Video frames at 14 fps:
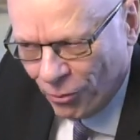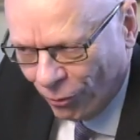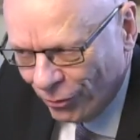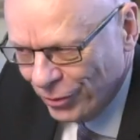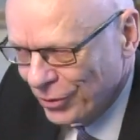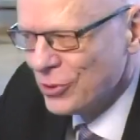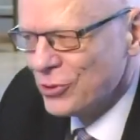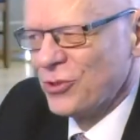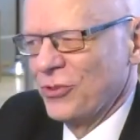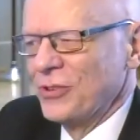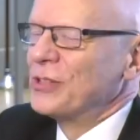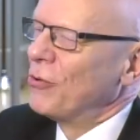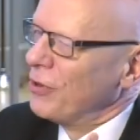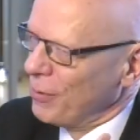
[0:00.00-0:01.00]
all,
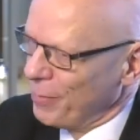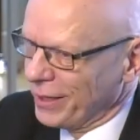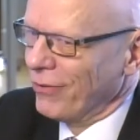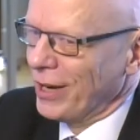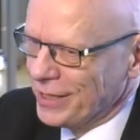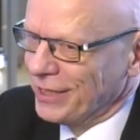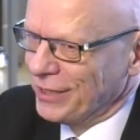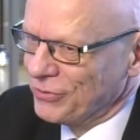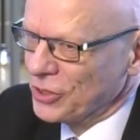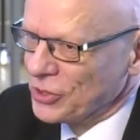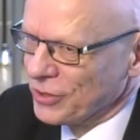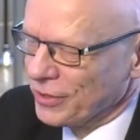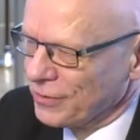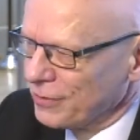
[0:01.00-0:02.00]
so there's going to be a great deal of
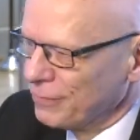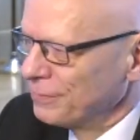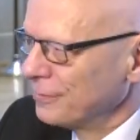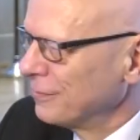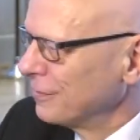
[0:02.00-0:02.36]
dissonance.